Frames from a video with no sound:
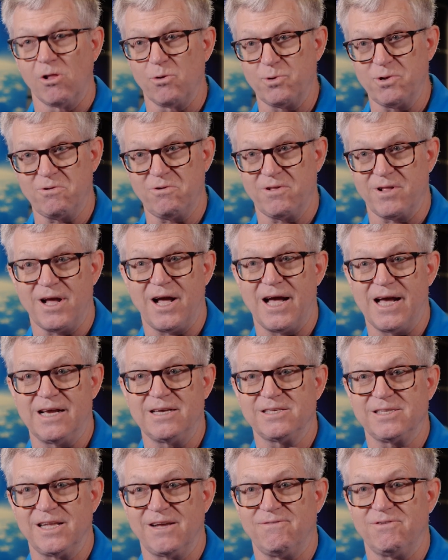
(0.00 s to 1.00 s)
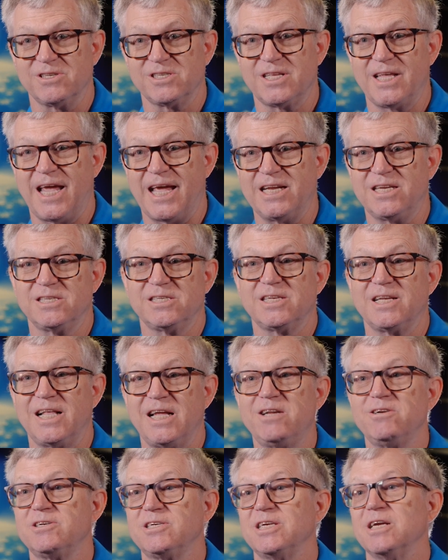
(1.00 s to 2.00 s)
the way through the highest levels of the
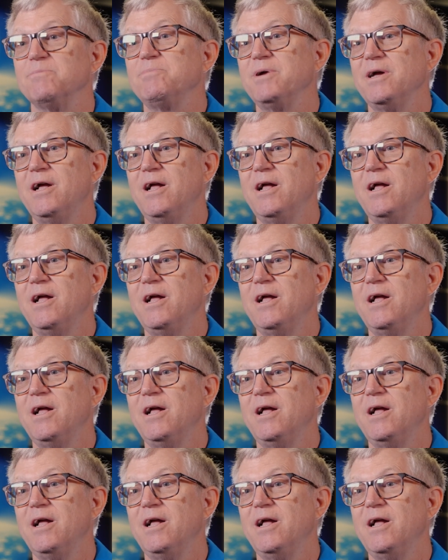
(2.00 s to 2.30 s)
agency leadership,